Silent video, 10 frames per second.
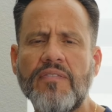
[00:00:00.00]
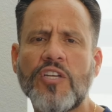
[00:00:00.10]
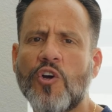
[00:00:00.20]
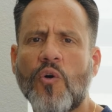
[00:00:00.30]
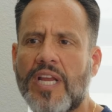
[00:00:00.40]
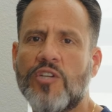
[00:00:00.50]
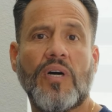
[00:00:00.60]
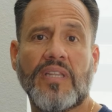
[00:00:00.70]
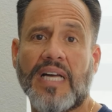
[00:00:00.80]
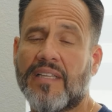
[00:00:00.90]
though I do
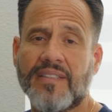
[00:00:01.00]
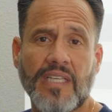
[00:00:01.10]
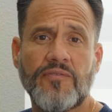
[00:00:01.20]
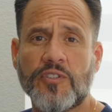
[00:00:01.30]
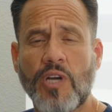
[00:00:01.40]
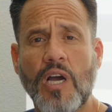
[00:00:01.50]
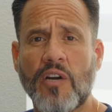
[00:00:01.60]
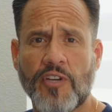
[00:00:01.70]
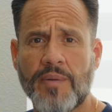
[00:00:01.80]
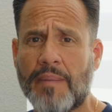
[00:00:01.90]
a lot of dental
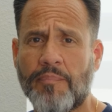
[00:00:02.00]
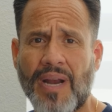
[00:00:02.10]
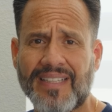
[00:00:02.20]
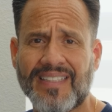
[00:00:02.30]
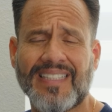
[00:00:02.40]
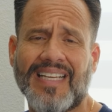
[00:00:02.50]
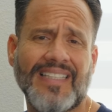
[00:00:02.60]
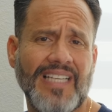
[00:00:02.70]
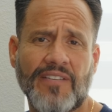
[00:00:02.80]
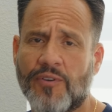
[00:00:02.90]
photography in my practice and I
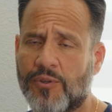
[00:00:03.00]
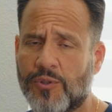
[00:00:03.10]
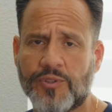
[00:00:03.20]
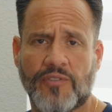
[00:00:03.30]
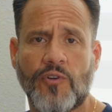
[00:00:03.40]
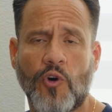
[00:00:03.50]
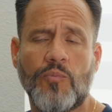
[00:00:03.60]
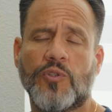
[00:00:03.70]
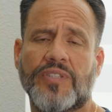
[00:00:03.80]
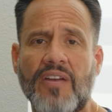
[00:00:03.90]
take photos of
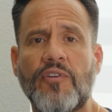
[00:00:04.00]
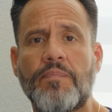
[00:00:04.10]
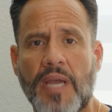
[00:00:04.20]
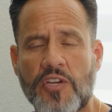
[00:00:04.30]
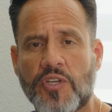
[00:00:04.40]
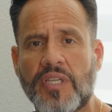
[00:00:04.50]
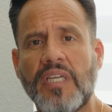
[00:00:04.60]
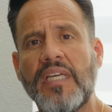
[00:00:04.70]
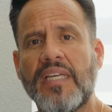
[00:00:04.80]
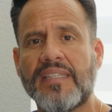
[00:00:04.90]
almost every patient
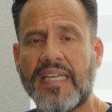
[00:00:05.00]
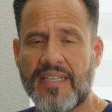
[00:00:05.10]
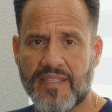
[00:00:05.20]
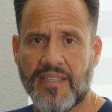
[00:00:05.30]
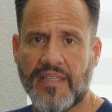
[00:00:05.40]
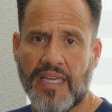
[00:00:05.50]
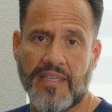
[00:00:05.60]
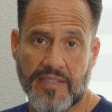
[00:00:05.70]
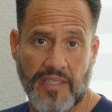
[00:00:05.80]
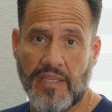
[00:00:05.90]
that is in, that
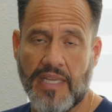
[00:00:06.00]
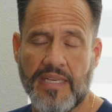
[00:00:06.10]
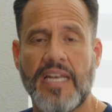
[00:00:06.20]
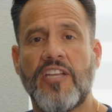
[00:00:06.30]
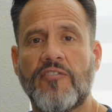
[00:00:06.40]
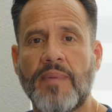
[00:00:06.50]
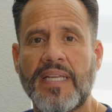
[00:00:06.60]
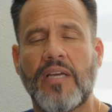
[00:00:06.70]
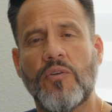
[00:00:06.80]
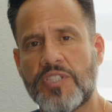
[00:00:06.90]
is in, in any of my
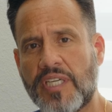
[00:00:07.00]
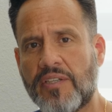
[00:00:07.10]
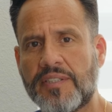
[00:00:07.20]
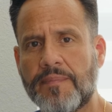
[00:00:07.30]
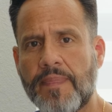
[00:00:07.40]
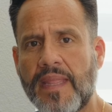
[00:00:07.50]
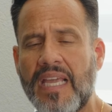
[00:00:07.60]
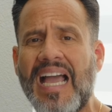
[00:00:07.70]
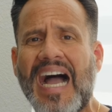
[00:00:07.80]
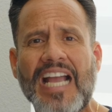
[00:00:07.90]
dental chairs,
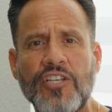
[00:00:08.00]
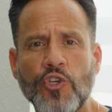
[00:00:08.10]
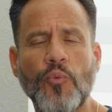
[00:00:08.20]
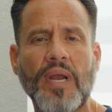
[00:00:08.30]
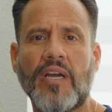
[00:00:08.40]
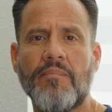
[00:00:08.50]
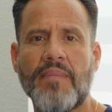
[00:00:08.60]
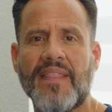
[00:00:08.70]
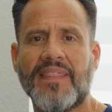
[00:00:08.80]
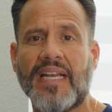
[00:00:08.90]
I do
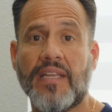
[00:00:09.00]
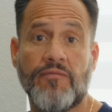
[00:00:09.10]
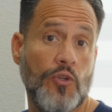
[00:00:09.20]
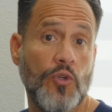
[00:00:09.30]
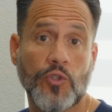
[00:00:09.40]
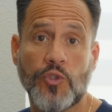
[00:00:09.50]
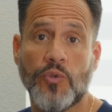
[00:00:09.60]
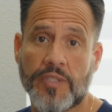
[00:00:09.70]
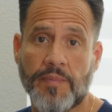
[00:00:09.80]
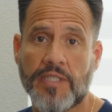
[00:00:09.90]
recommend that if you don't do
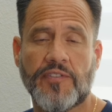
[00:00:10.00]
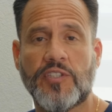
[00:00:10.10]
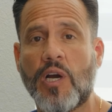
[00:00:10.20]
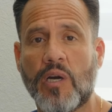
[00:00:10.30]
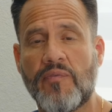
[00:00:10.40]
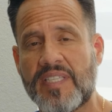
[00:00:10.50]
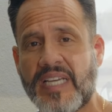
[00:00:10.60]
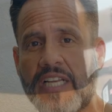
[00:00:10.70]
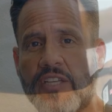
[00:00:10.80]
as much photography as I